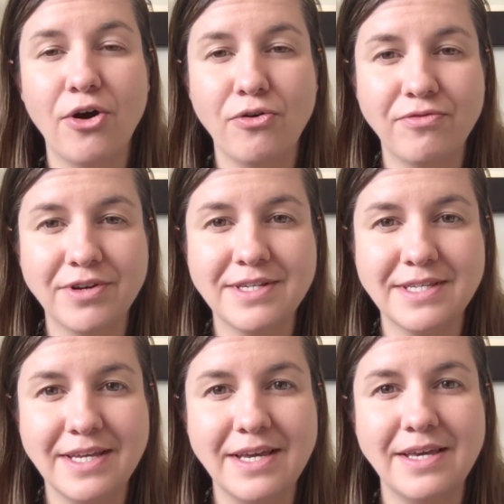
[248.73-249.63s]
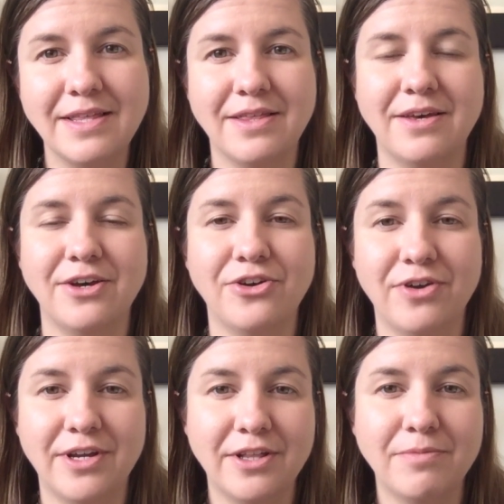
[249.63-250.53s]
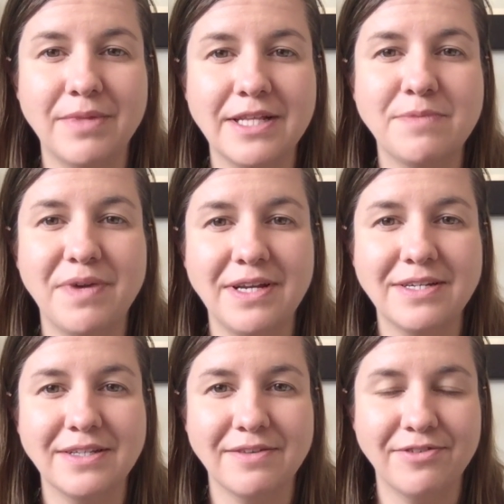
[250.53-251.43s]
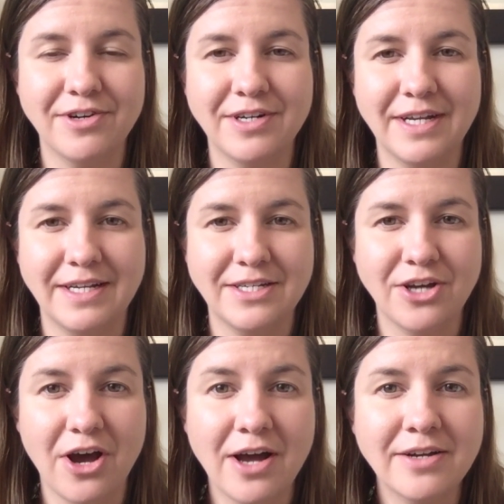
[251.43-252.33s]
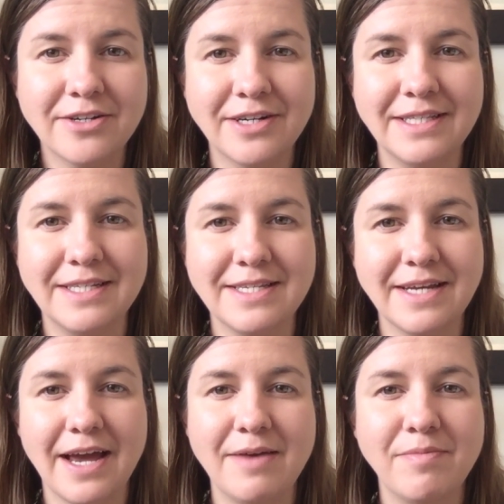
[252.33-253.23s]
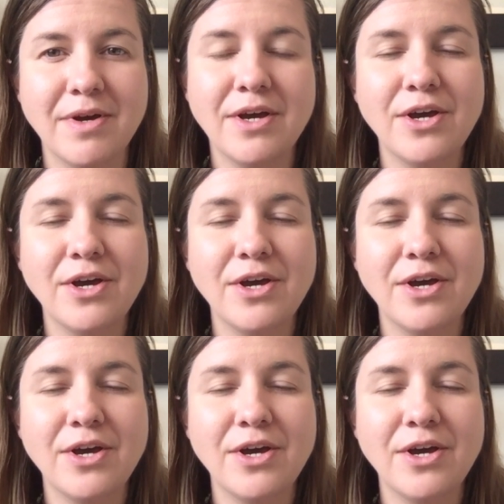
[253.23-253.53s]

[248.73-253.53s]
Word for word: oversee the curriculum that's being delivered and taught during this time.